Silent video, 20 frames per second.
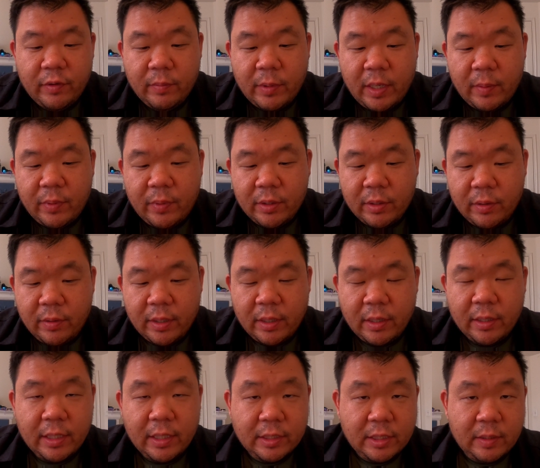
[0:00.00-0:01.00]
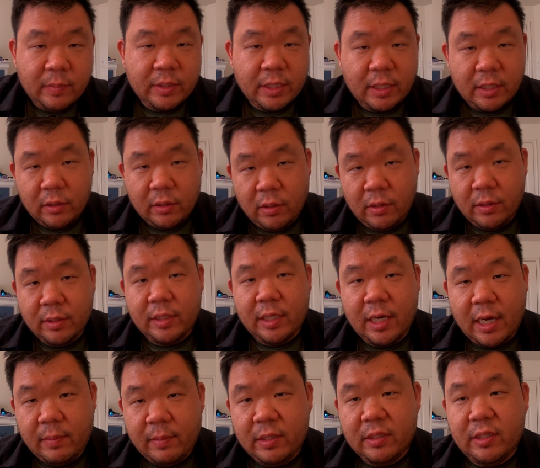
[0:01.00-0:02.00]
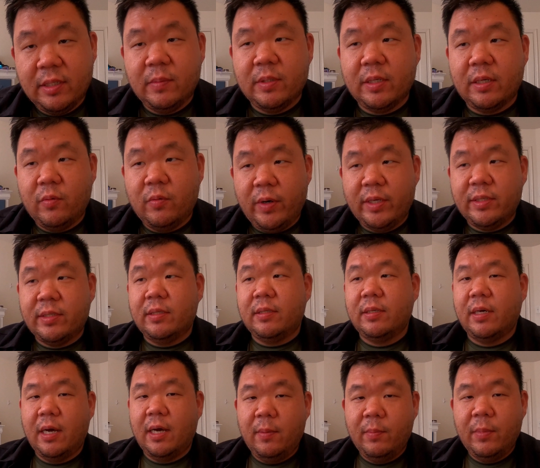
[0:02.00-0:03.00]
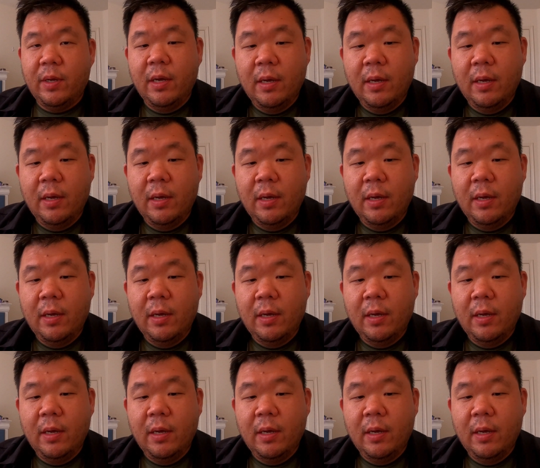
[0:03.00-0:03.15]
might be going, oh, that seems like a long time. That seems like a waste of time.